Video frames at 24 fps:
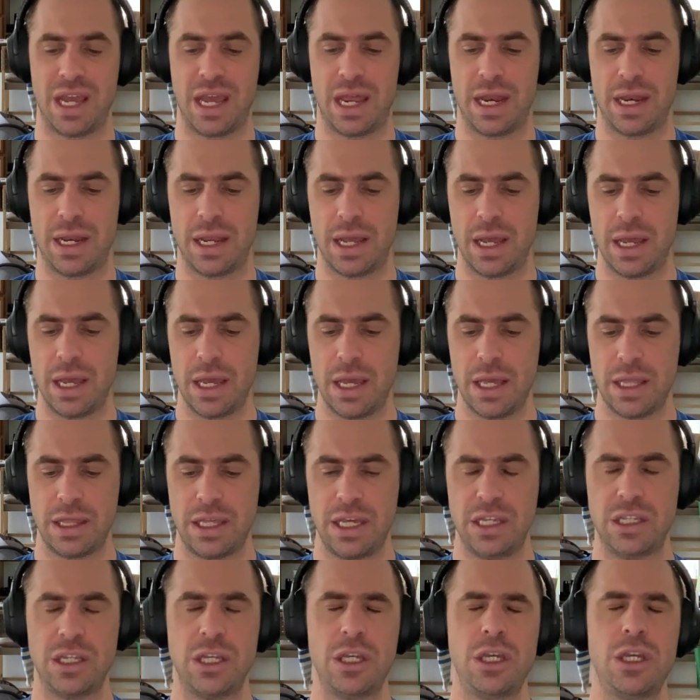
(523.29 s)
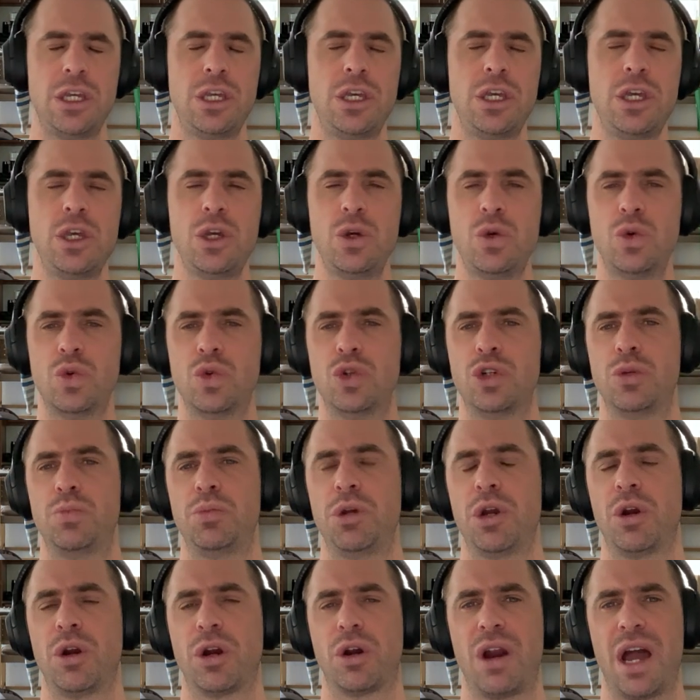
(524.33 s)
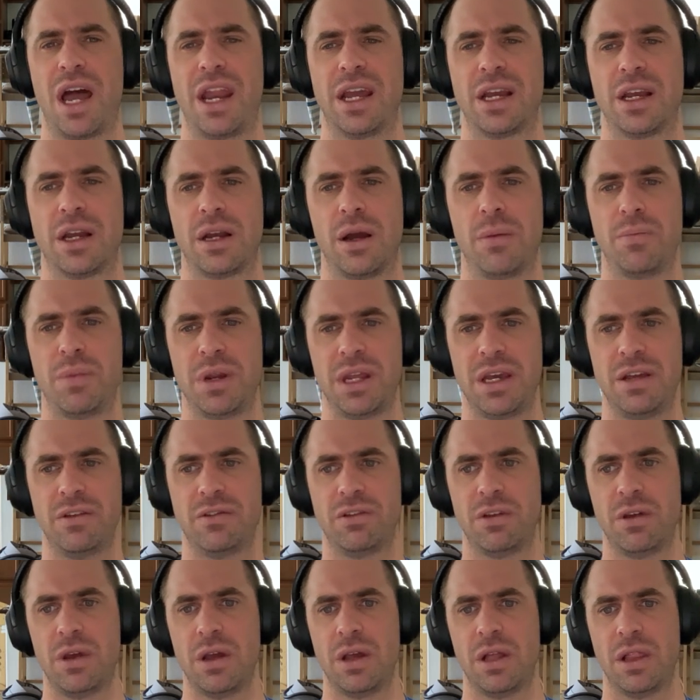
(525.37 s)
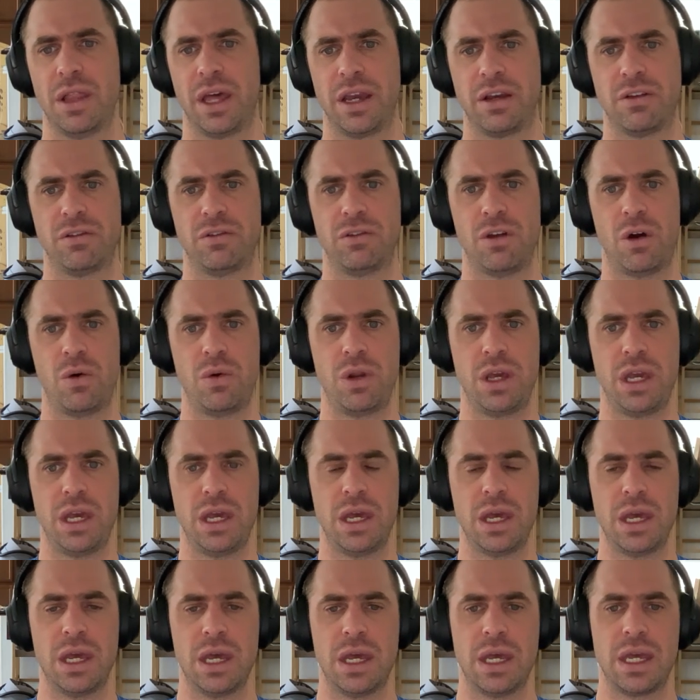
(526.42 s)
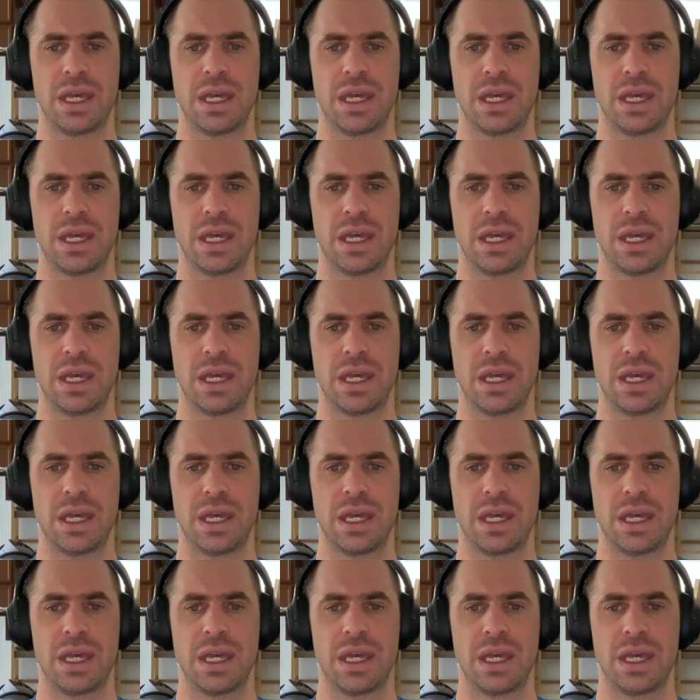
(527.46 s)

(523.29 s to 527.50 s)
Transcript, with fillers: And these huge bureaucratic companies like Sony